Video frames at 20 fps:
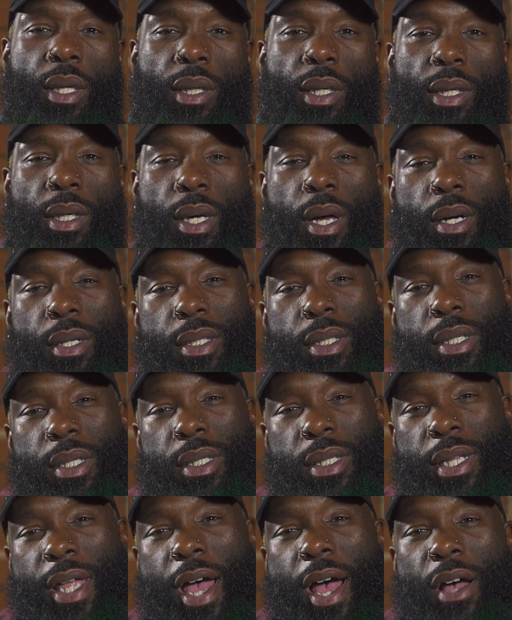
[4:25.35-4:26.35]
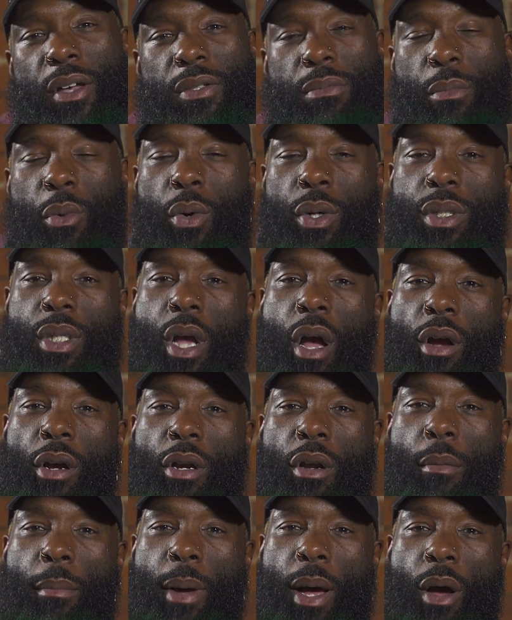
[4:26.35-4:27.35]
The youngsters now is more
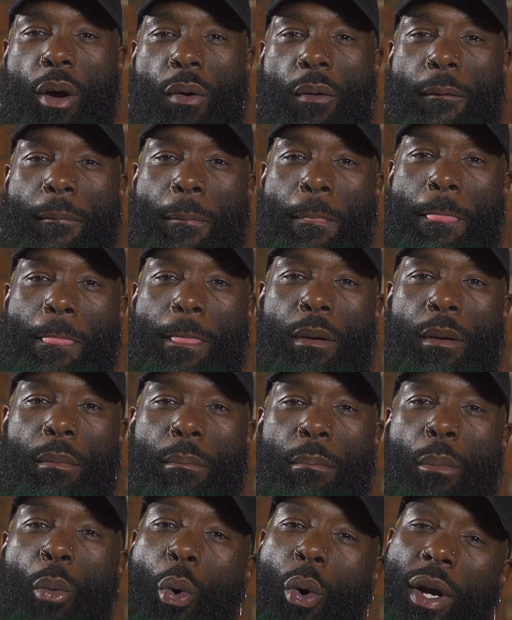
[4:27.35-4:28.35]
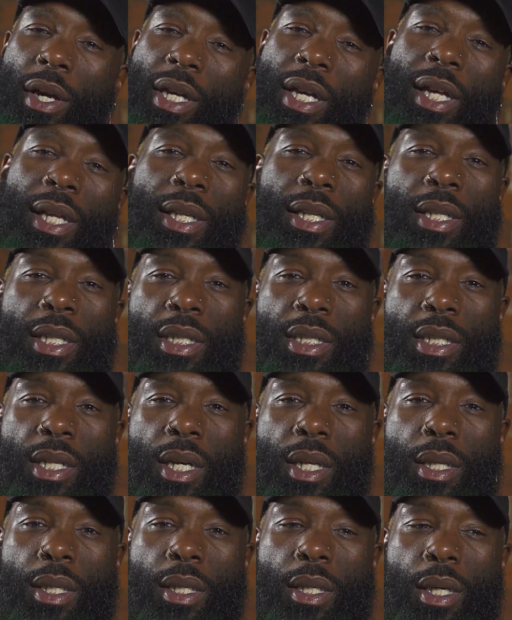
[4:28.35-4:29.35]
talking about more killing each
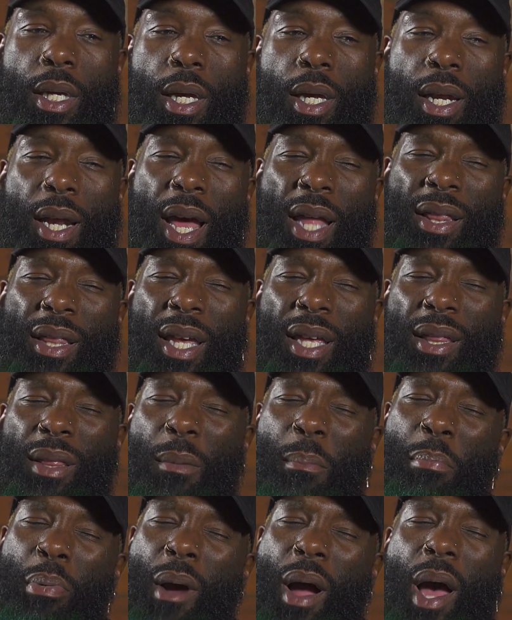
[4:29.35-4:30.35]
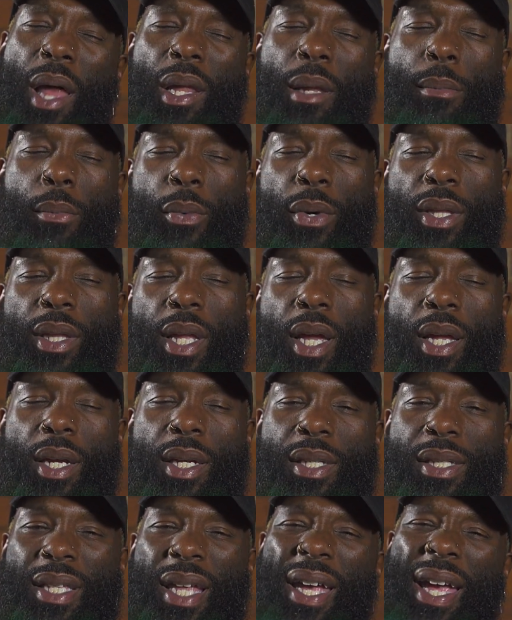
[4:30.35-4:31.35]
other. And I think the problem with
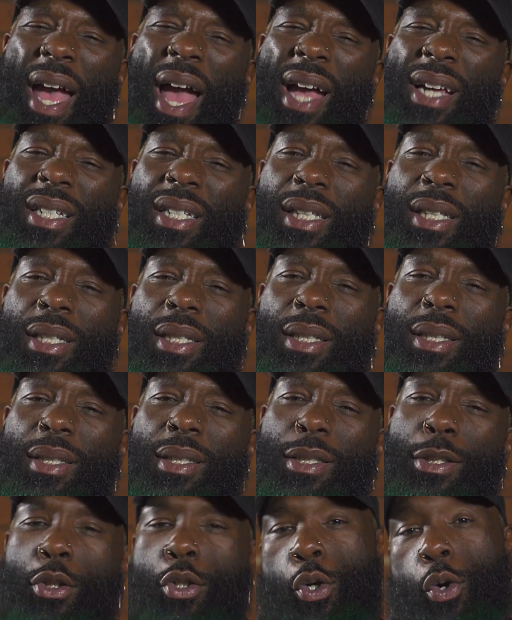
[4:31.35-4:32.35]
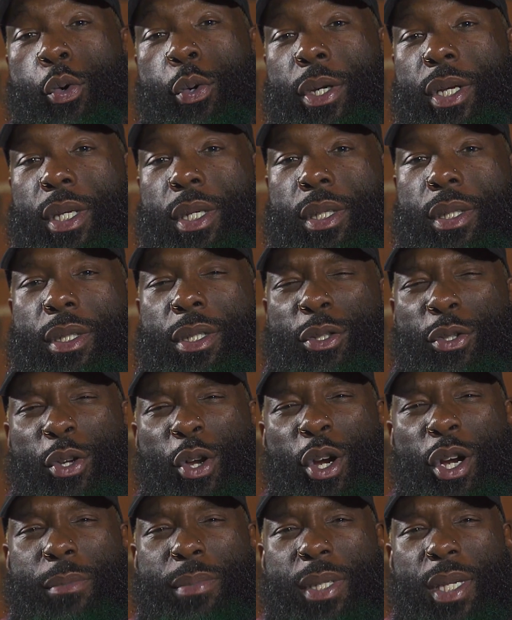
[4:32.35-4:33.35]
that is they actually doing it. You
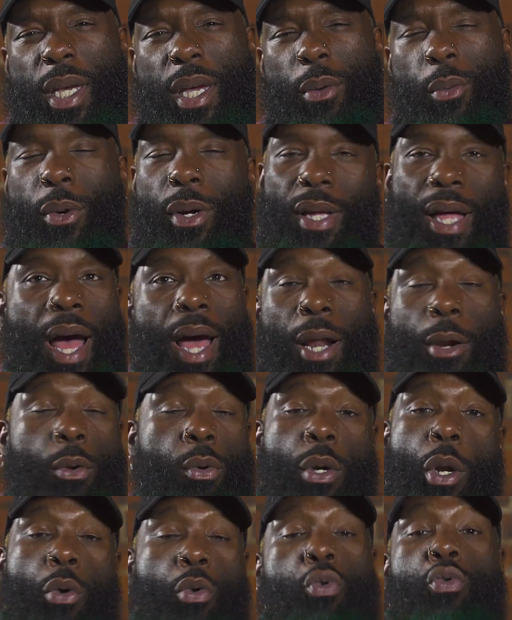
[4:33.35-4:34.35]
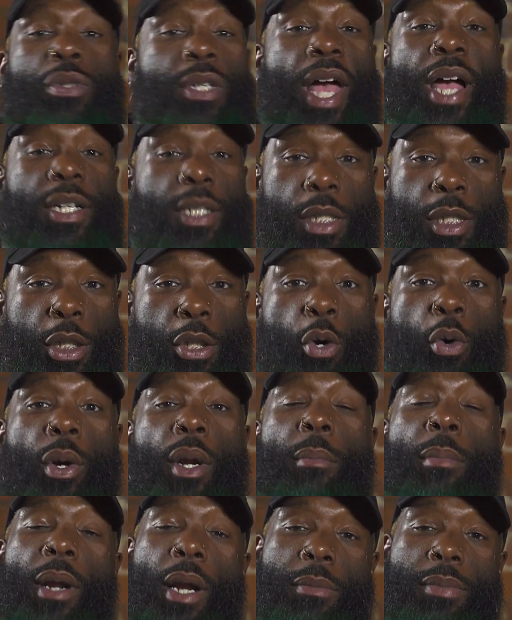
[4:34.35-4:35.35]
know what I'm saying? Well, I don't know who's actually
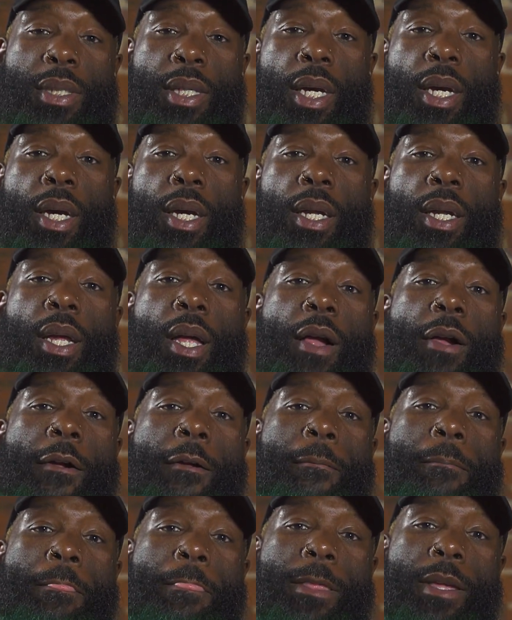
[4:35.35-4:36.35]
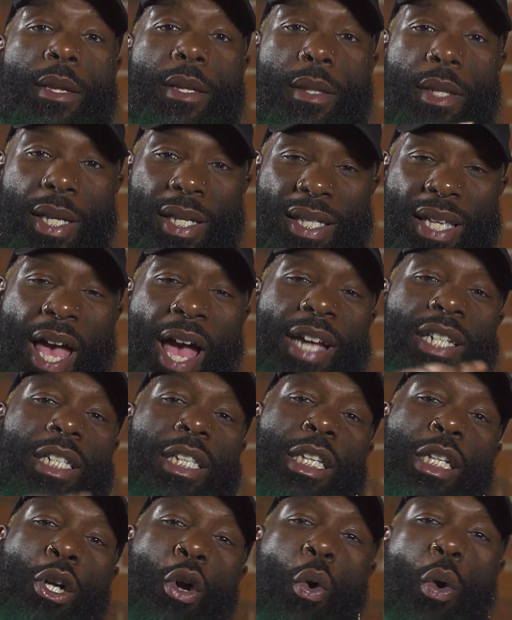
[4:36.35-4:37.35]
doing it, but I'm saying it's
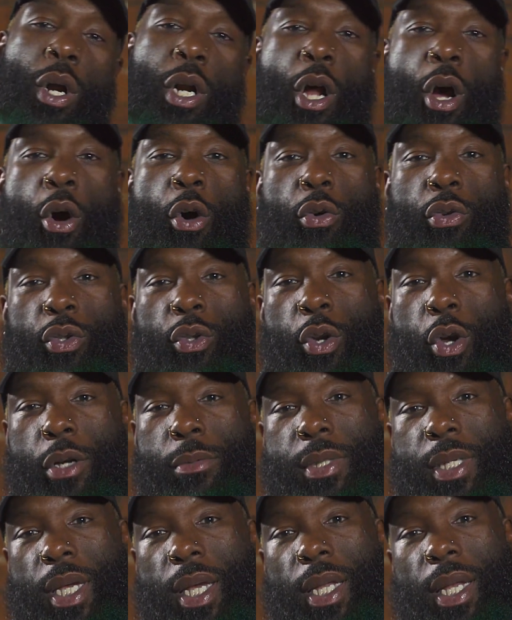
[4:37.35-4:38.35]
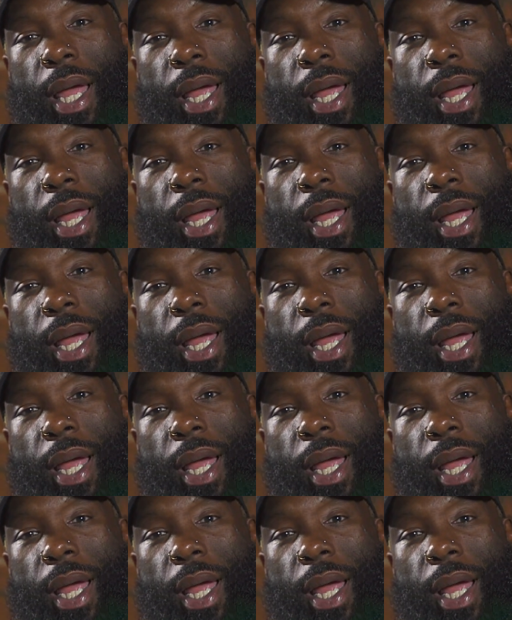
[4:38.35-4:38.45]
actually going on. You know what I'm saying?